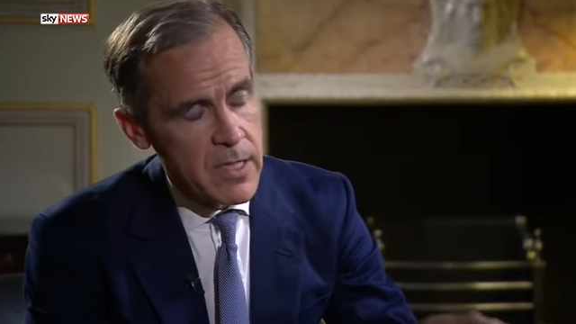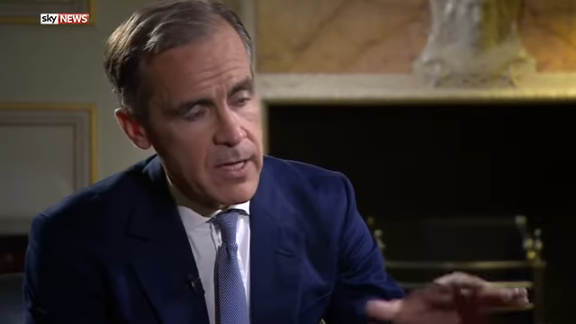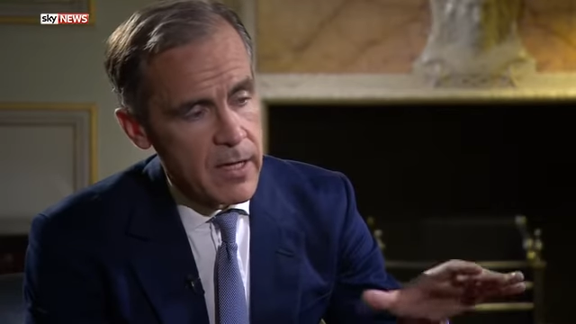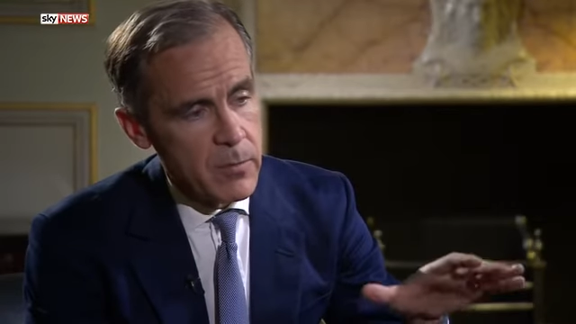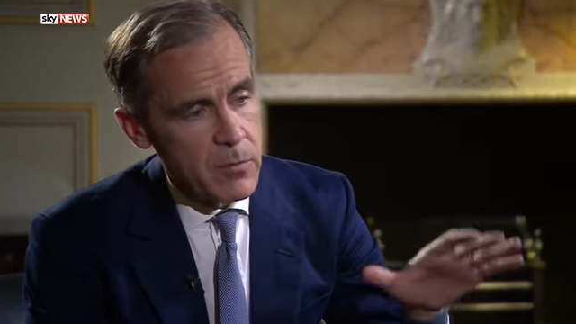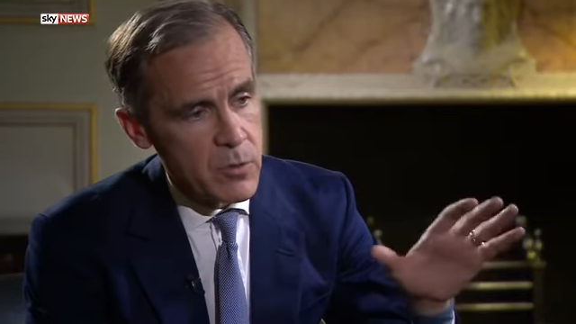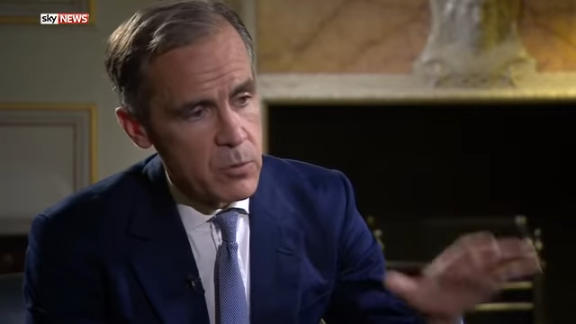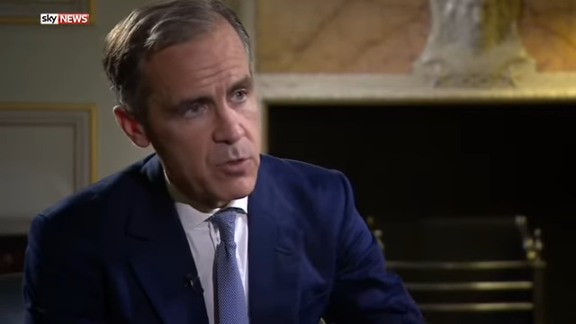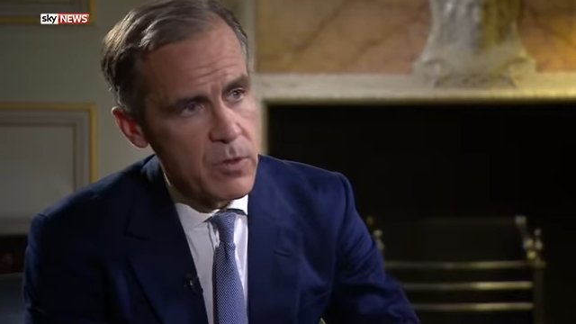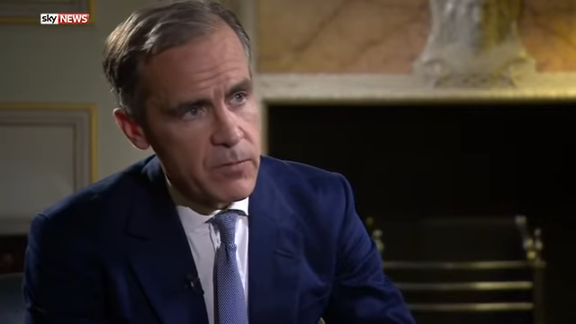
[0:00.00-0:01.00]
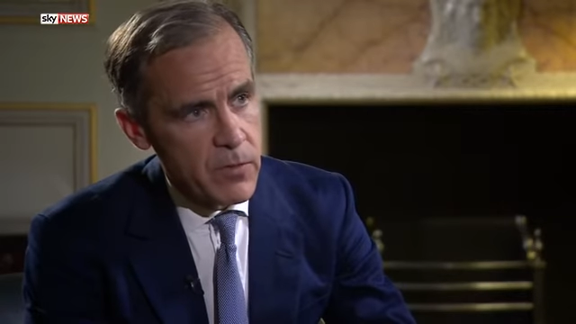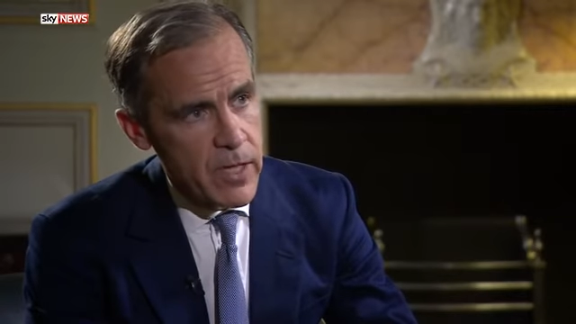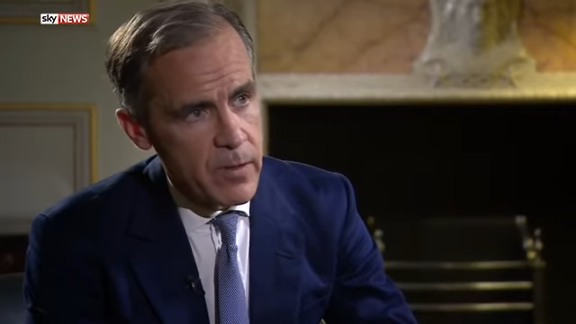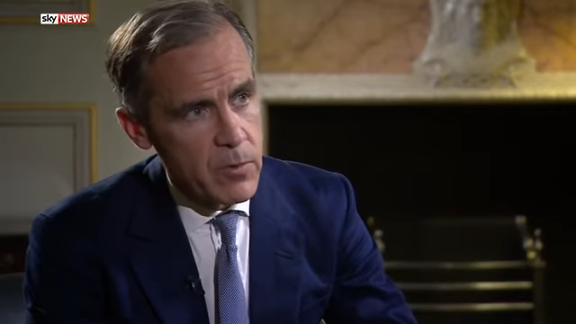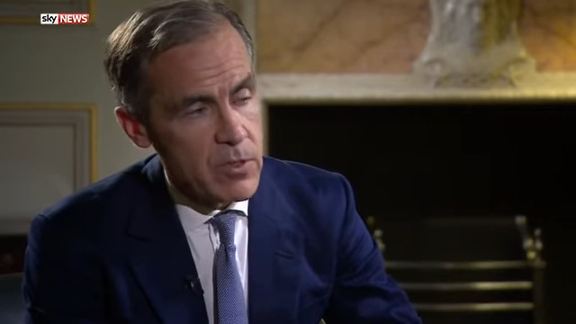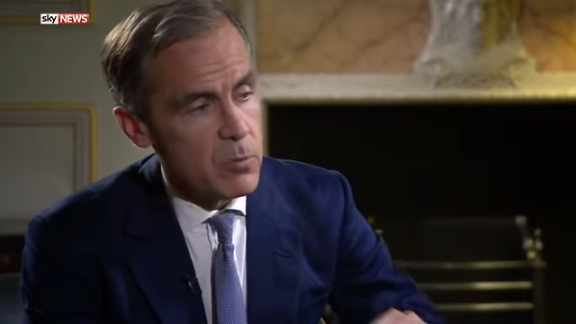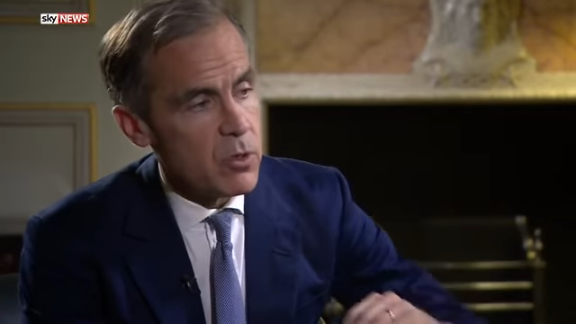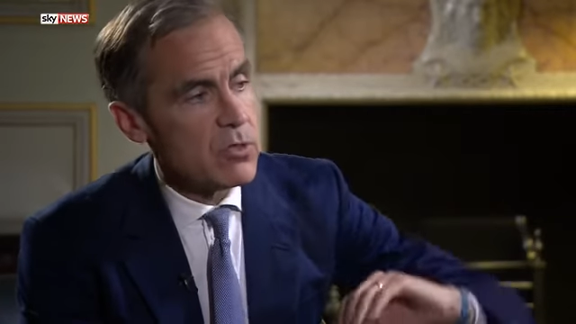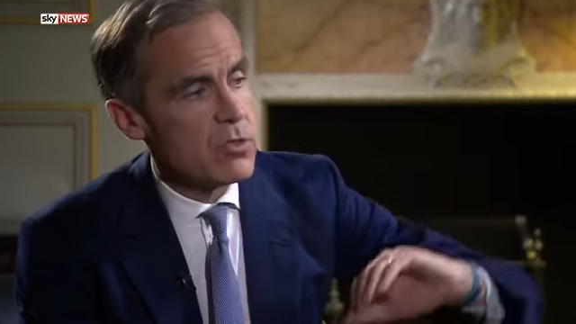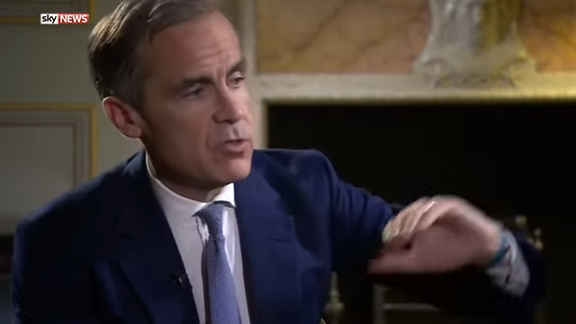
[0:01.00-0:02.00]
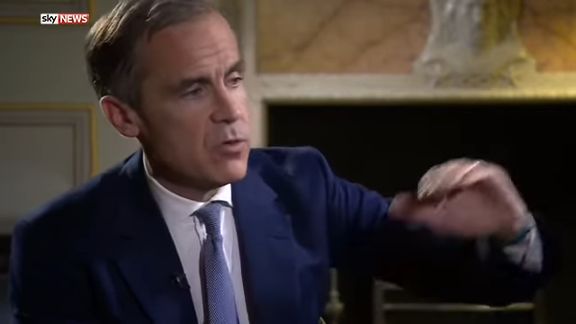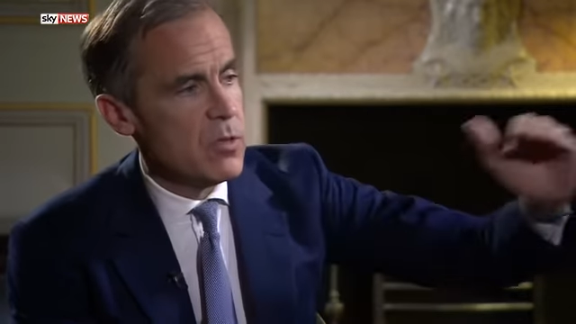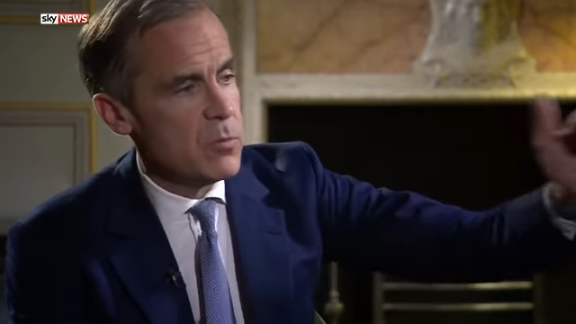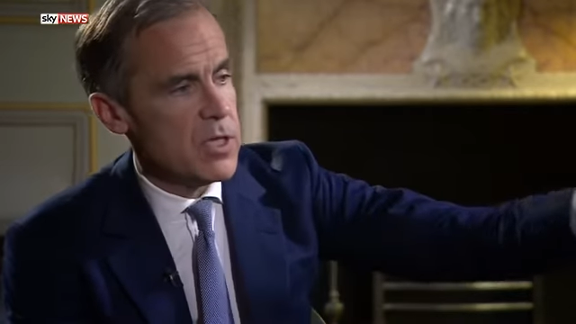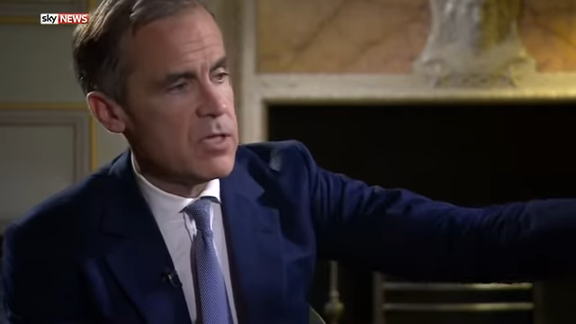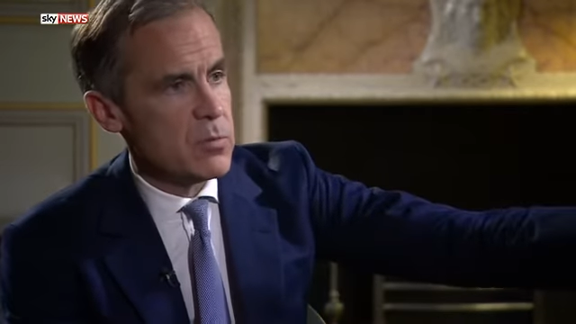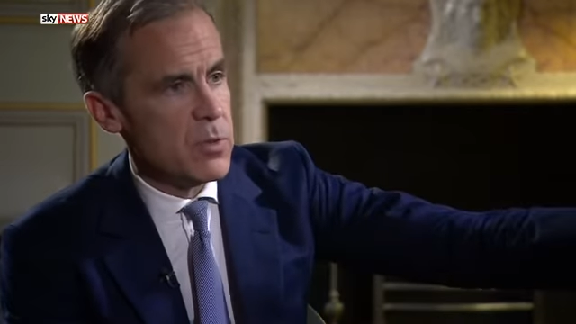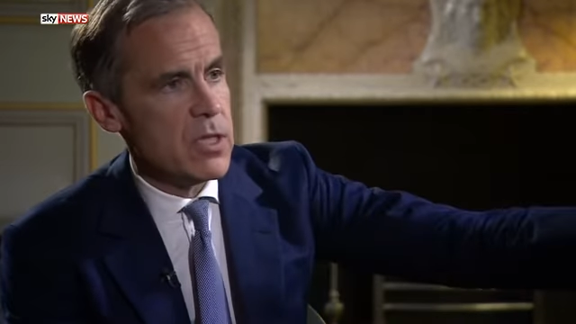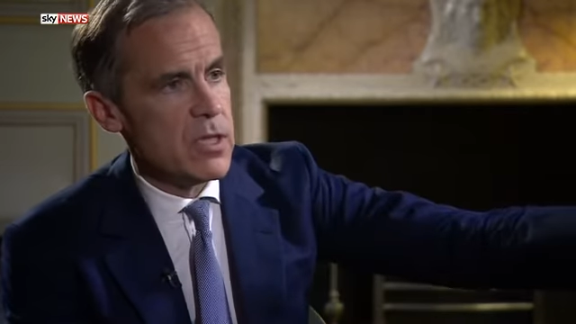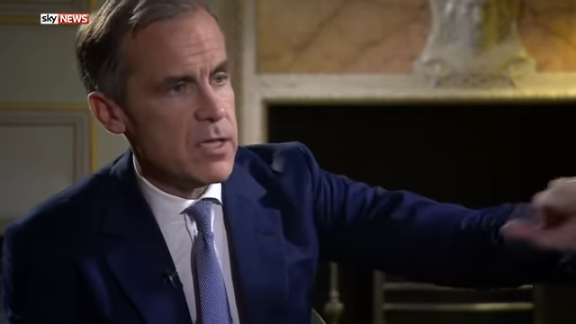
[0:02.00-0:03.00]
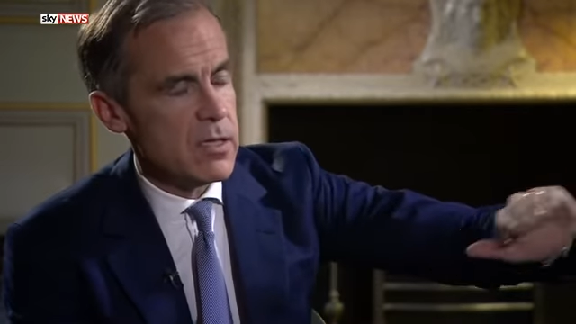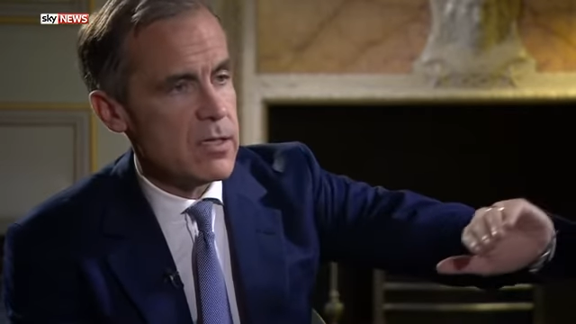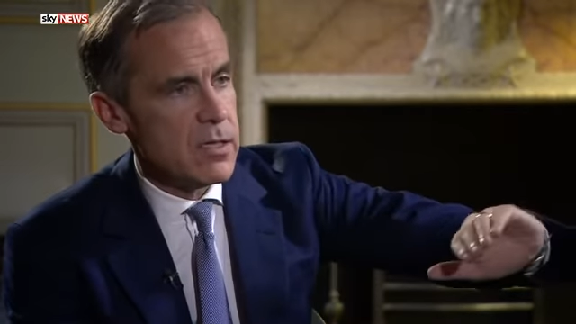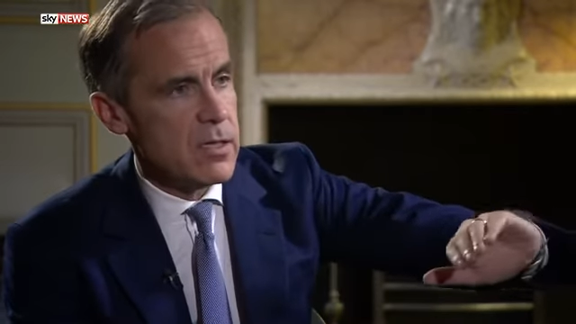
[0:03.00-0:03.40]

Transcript: So we're doing it for that reason. We're also doing it because we think